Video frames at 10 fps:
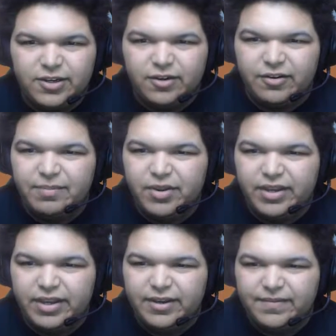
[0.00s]
to chuck a great ball
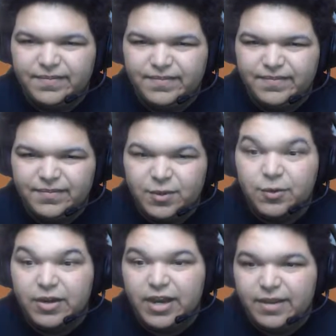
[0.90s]
at you.
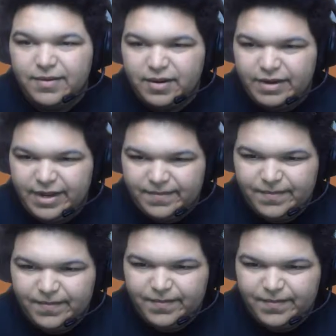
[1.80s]
Or not. Alright.